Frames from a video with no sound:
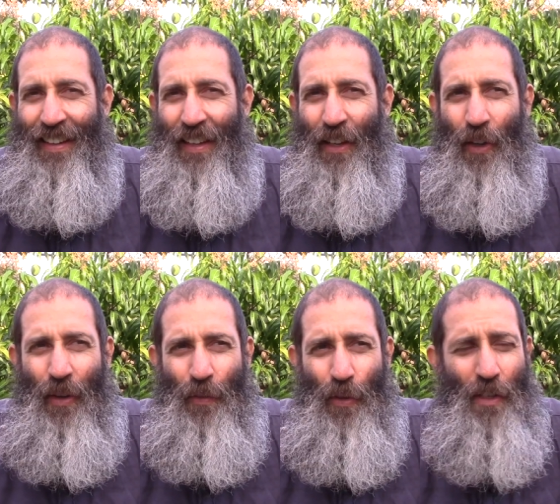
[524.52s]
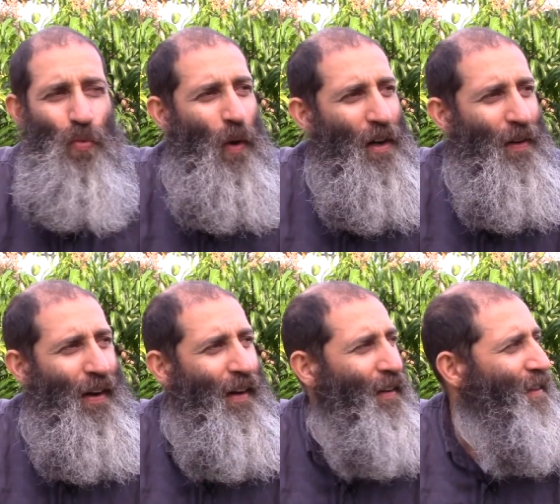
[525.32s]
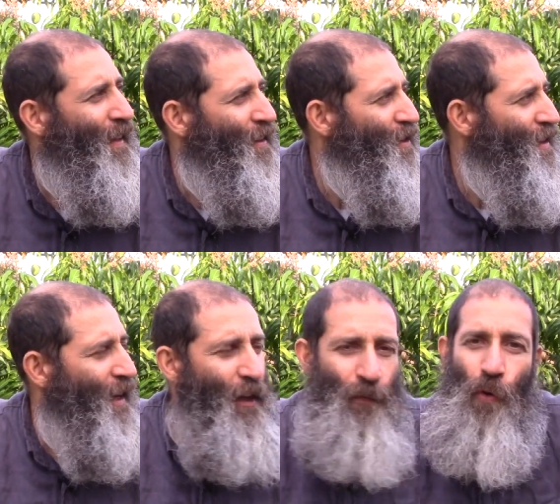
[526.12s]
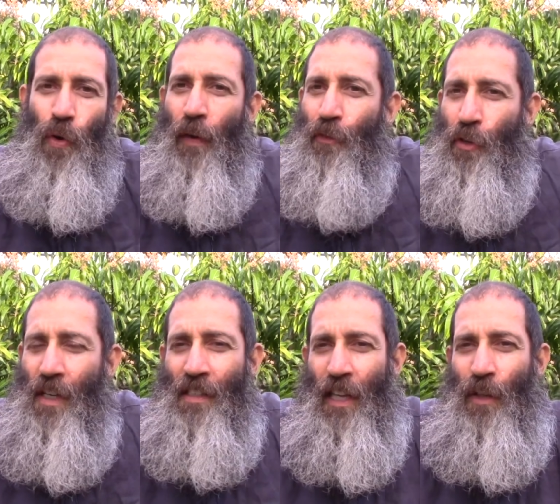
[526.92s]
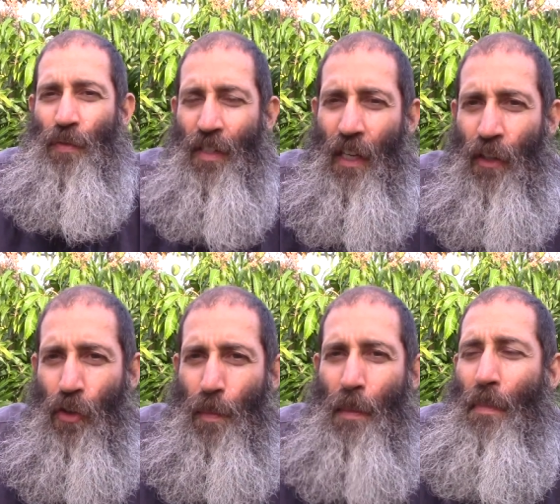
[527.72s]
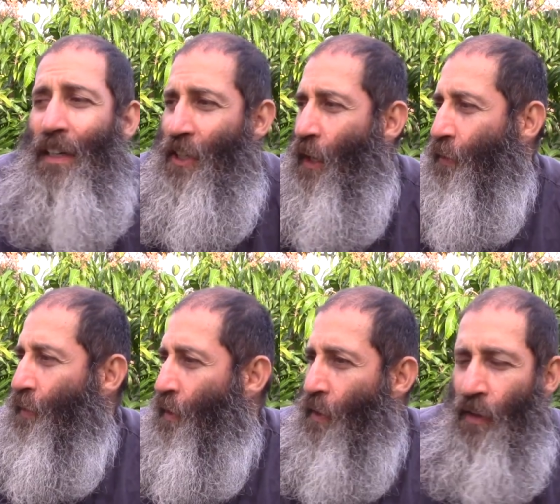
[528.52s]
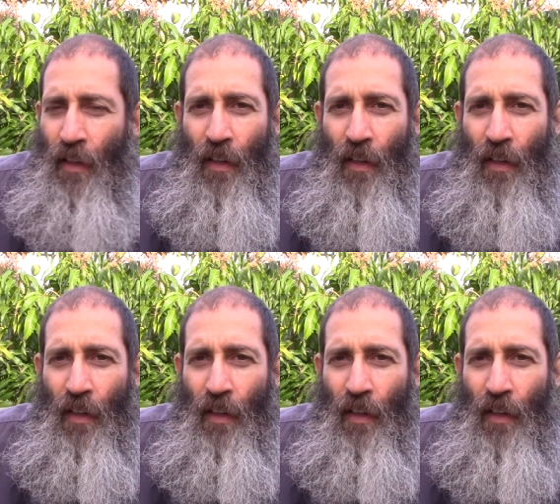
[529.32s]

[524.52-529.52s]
you know, if you just went around and just ate food off trees that you've seen, you'd be much healthier